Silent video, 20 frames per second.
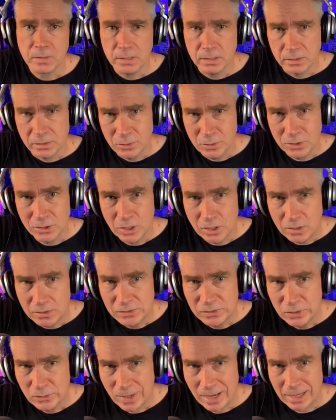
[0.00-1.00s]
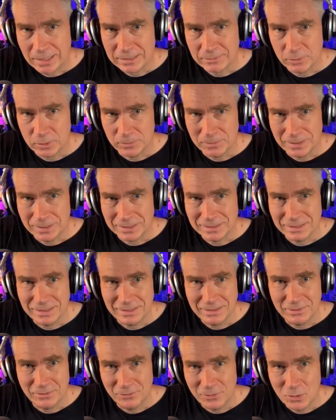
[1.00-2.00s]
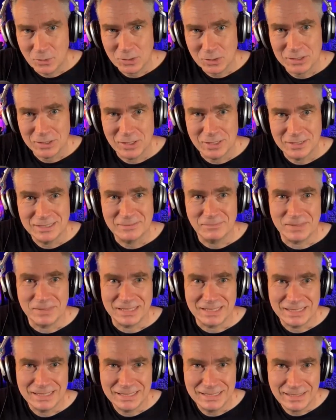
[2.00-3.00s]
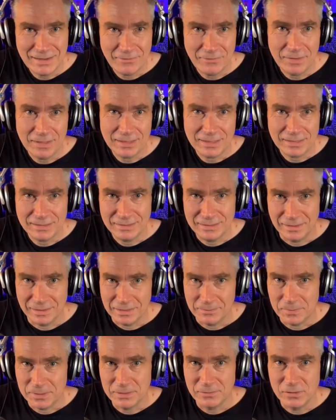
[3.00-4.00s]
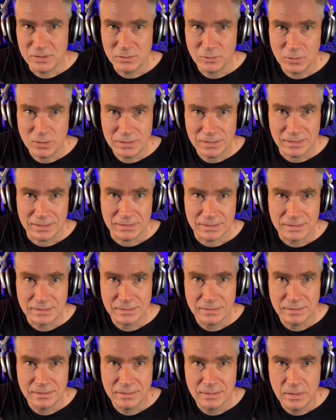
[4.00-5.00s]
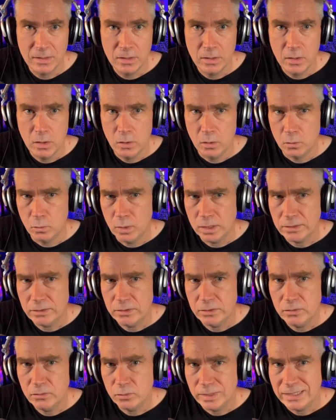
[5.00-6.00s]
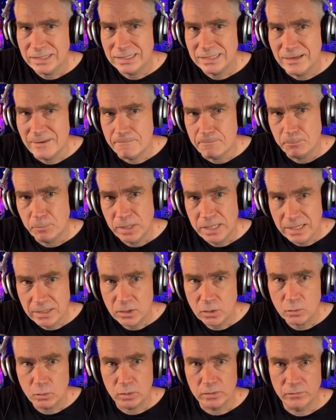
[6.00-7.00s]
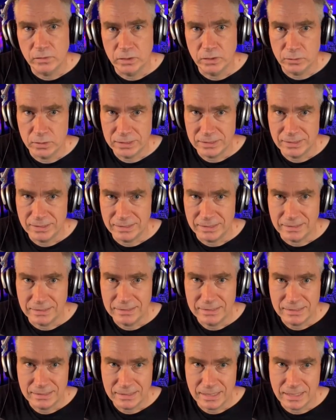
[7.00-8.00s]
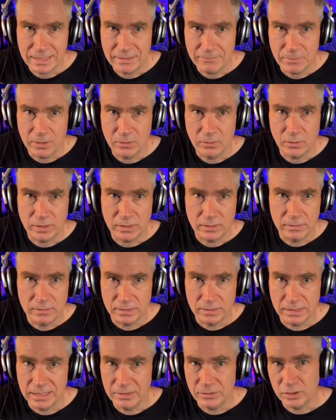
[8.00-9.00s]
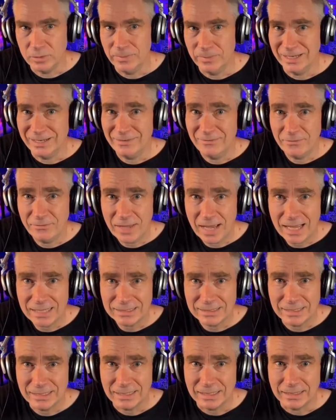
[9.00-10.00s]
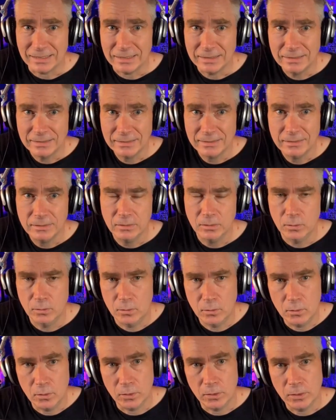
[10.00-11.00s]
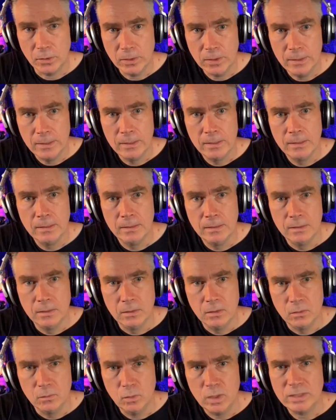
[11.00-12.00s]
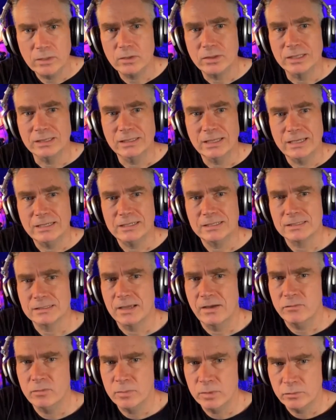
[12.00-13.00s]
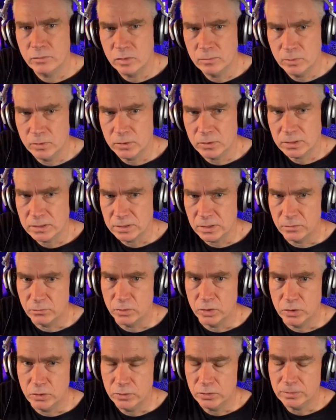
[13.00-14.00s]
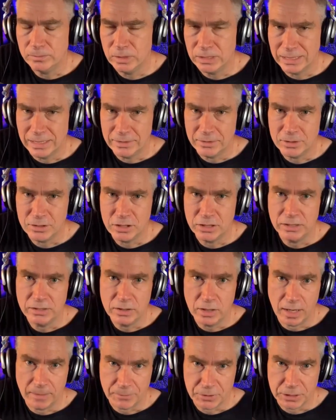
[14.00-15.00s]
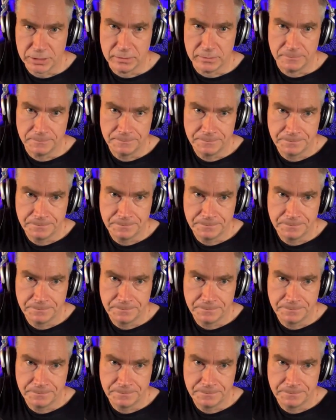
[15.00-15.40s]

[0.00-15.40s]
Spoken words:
You can also ask Perplexity to focus on specific types of sources. What do recent peer-reviewed studies say about intermittent fasting? Or what are the latest government reports on renewable energy adoption?